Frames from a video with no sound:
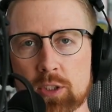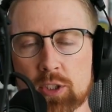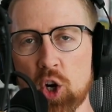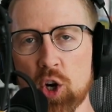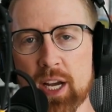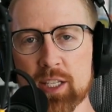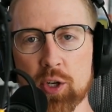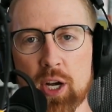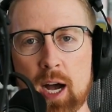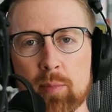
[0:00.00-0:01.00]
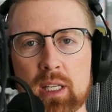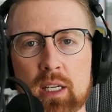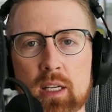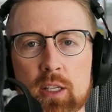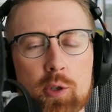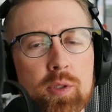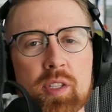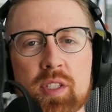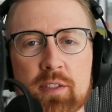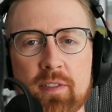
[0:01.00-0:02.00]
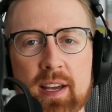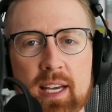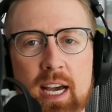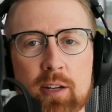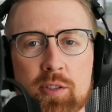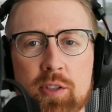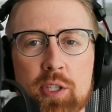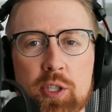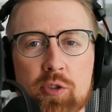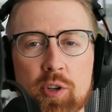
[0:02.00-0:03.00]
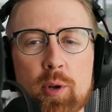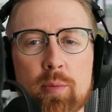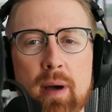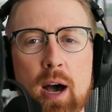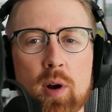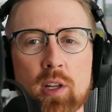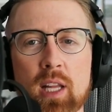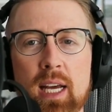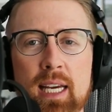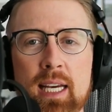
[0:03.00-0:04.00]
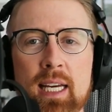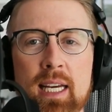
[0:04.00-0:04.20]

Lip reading: Stargazer Goblin uses these fake accounts to distribute malware like